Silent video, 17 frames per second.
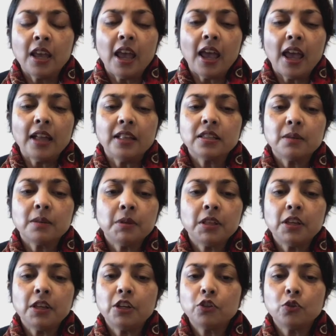And some of
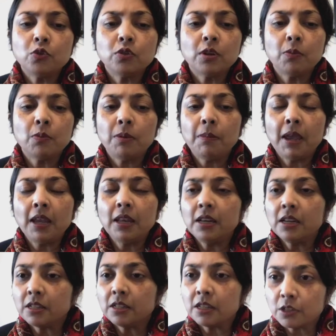the issues that we may
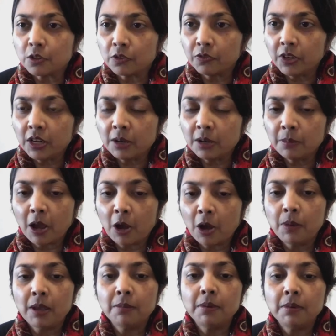need to intervene about
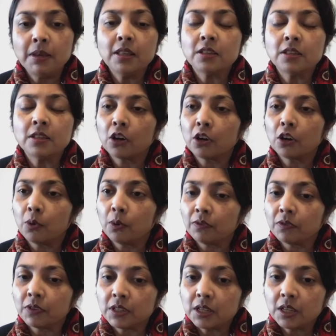may be this ongoing
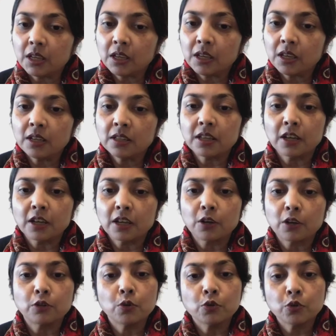fatigue,
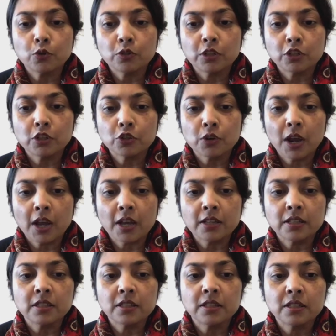psychosocial
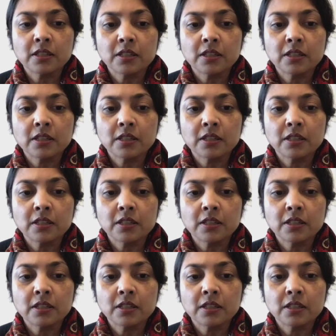distress